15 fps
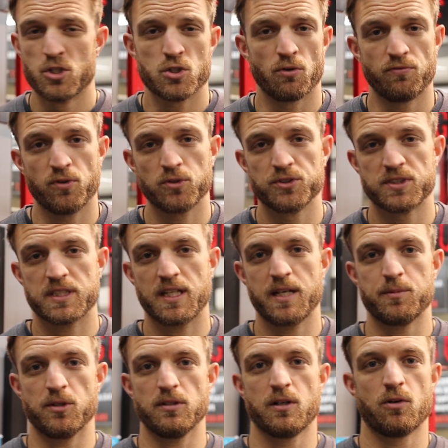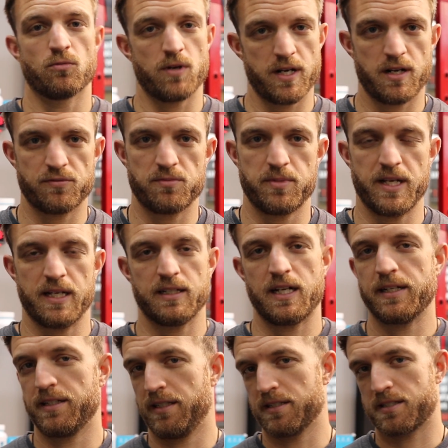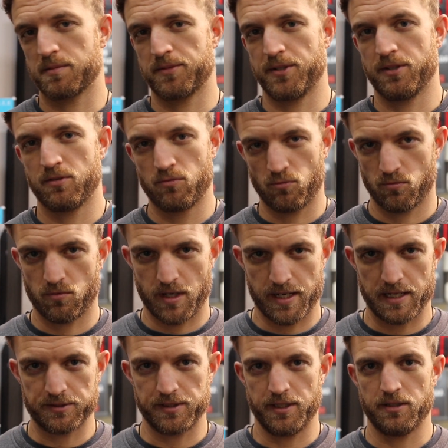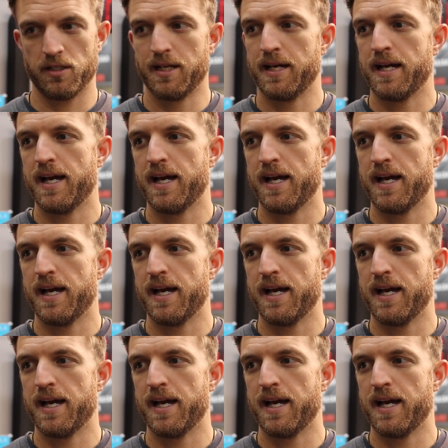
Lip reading: So full disclaimer, right off the bat, I need to get something right out there.